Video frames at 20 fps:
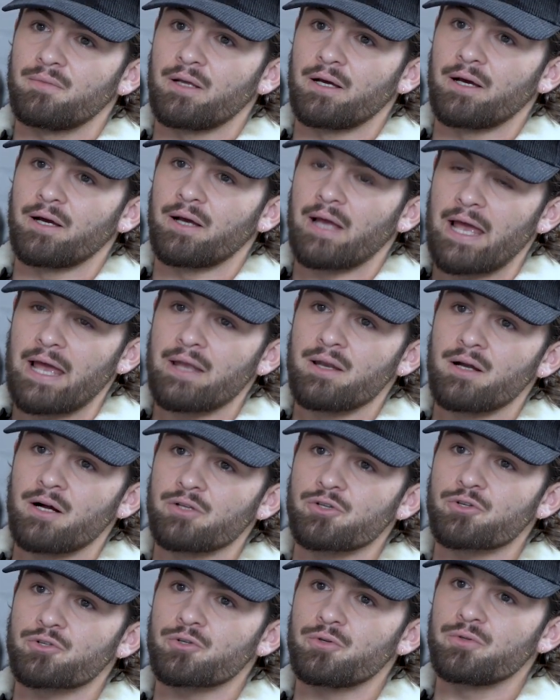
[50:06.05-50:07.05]
head
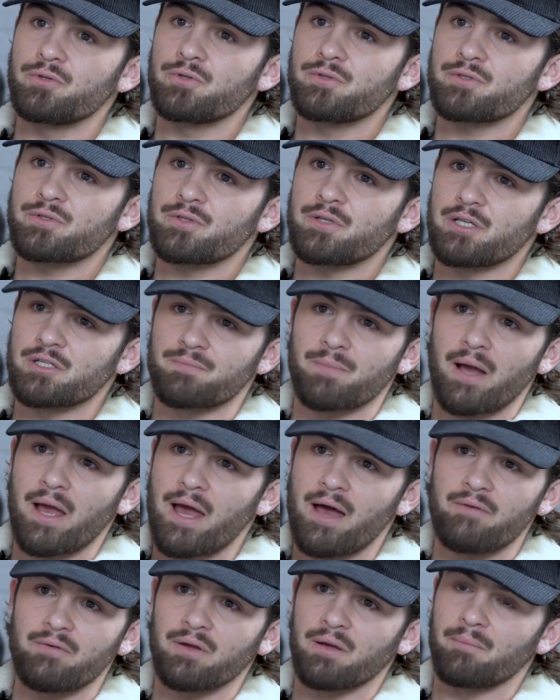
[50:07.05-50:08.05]
on your shoulders is by
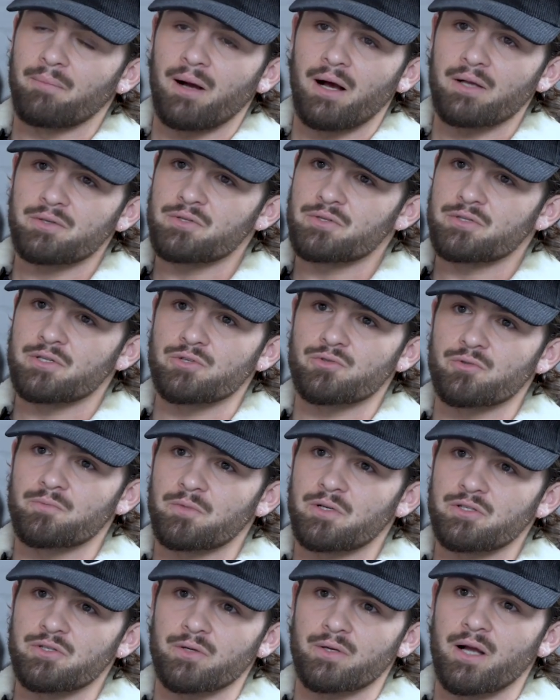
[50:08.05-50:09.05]
having imposter syndrome,
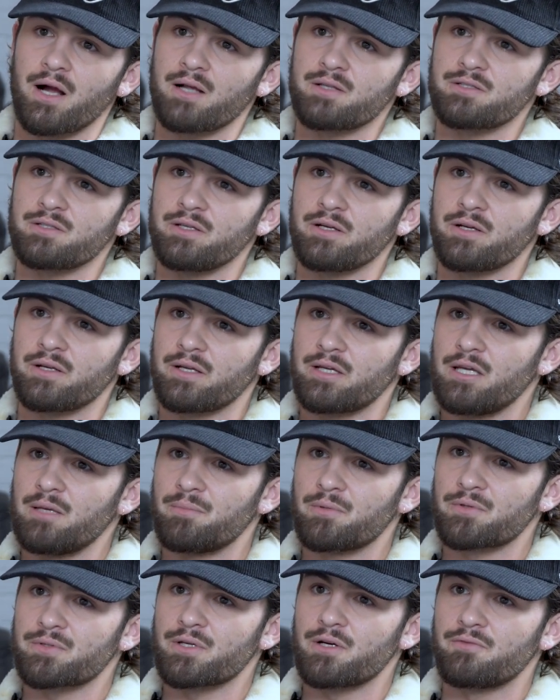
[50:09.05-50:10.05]
because you're constantly going to
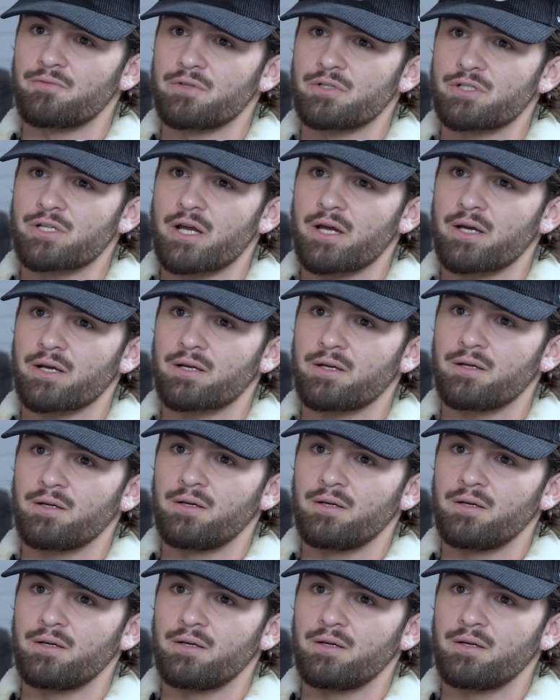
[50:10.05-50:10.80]
keep yourself in check.